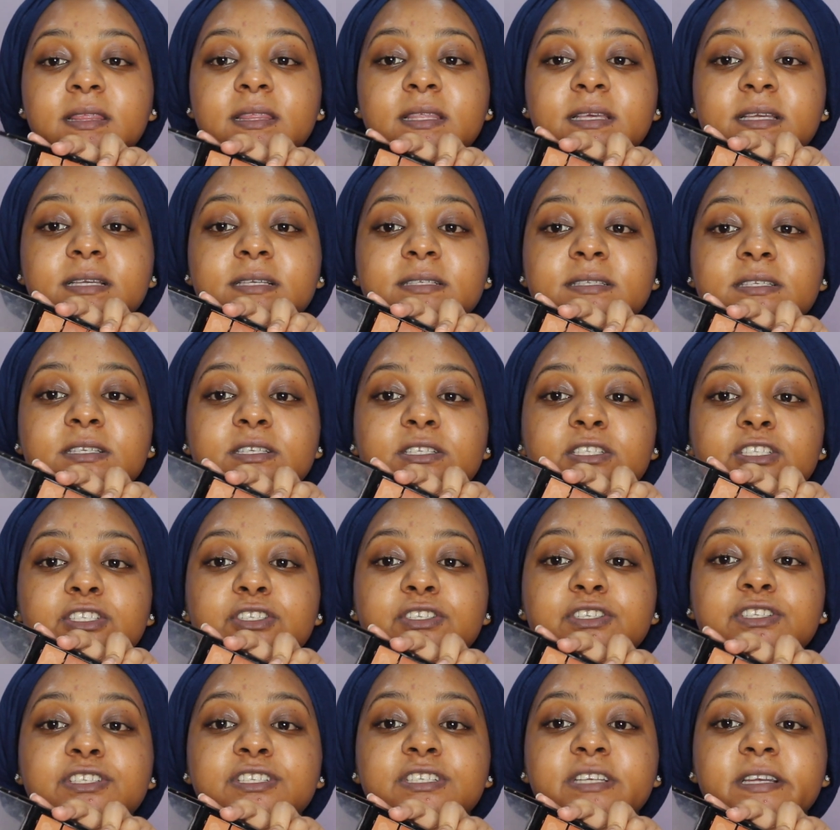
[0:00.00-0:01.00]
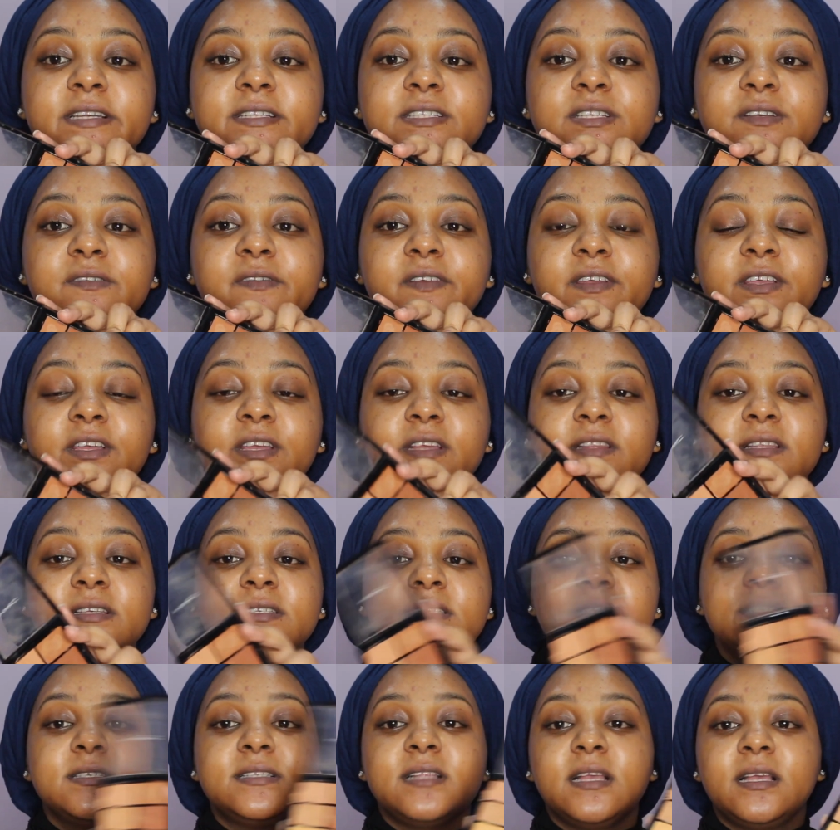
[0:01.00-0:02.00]
these two shades over here.
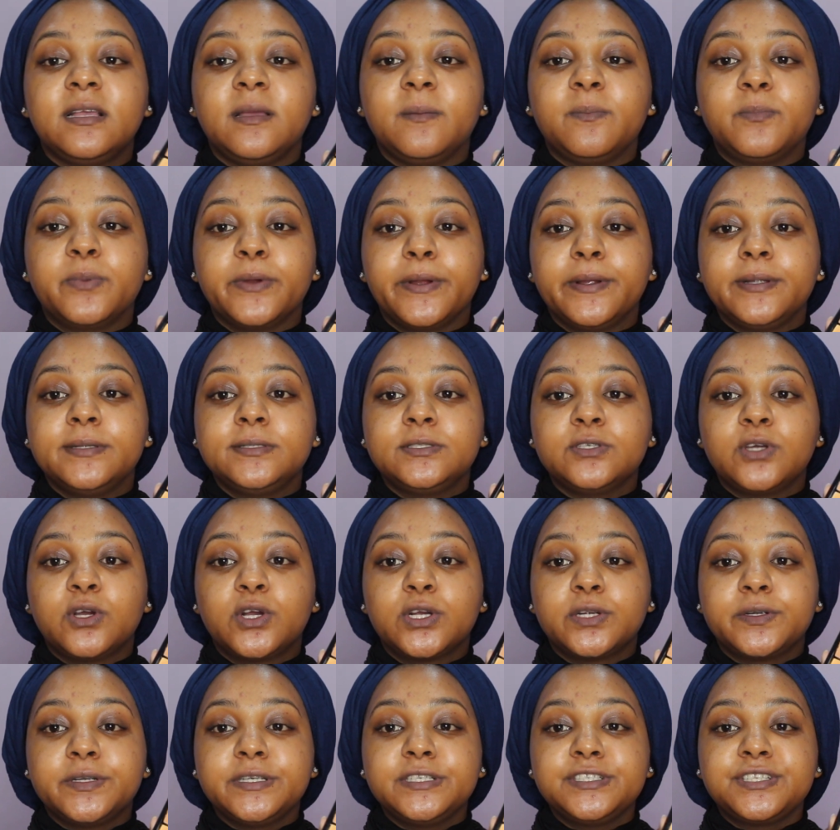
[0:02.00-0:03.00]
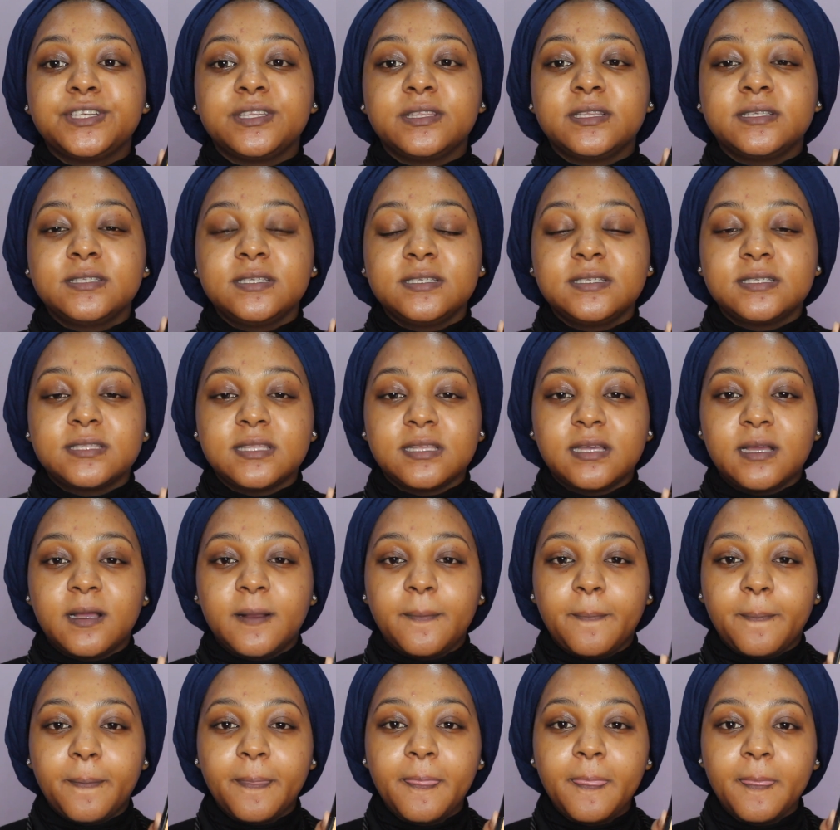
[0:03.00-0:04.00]
This is like a burnt orange and this is
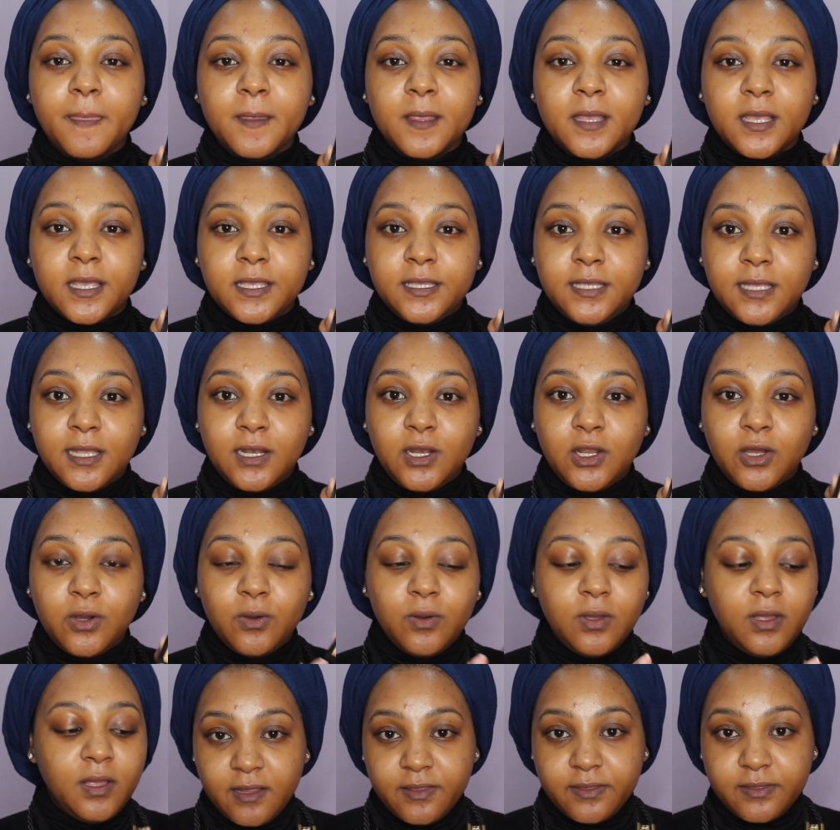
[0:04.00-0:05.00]
a yellow.